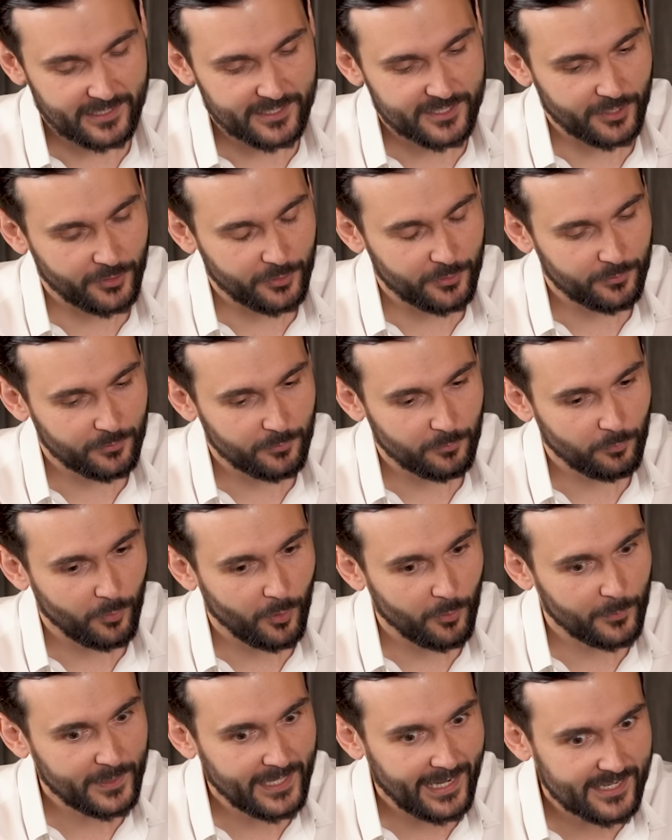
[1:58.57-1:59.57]
So
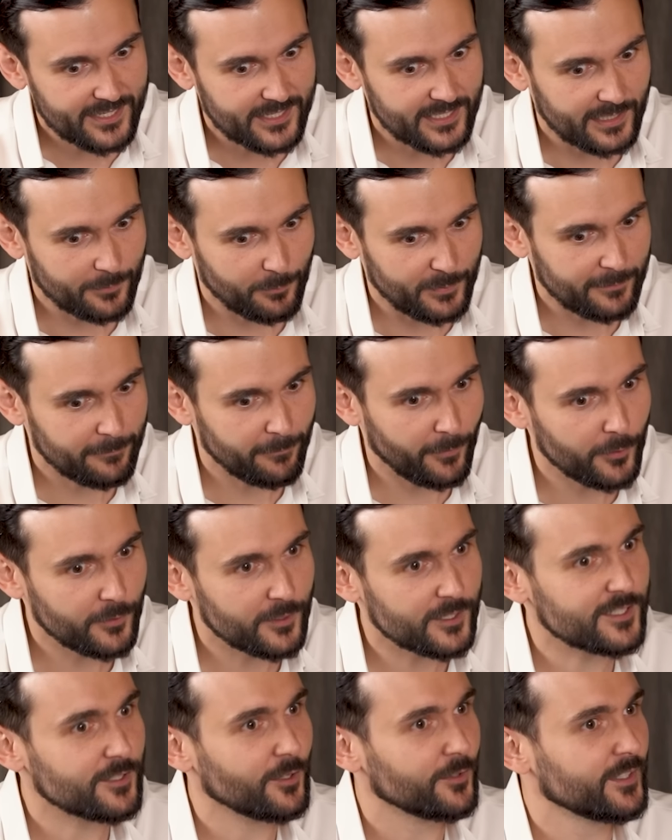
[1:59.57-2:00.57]
what we actually did, we
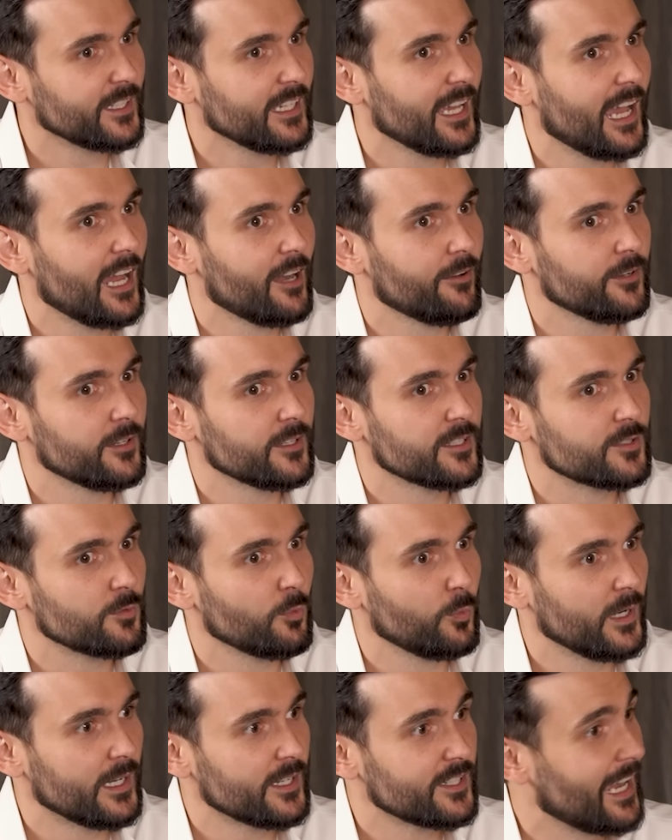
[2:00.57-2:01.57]
focused on the areas
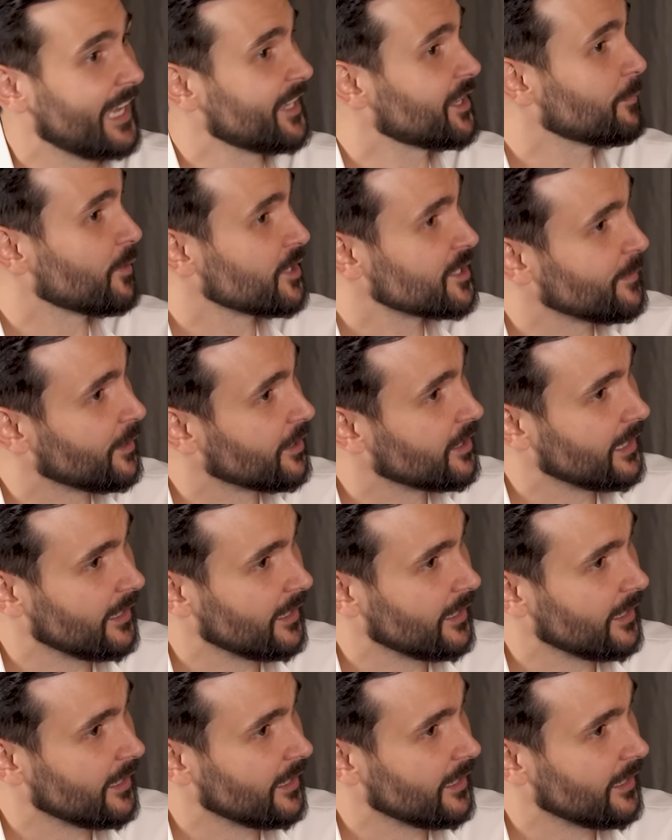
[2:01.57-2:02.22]
which had the most amount of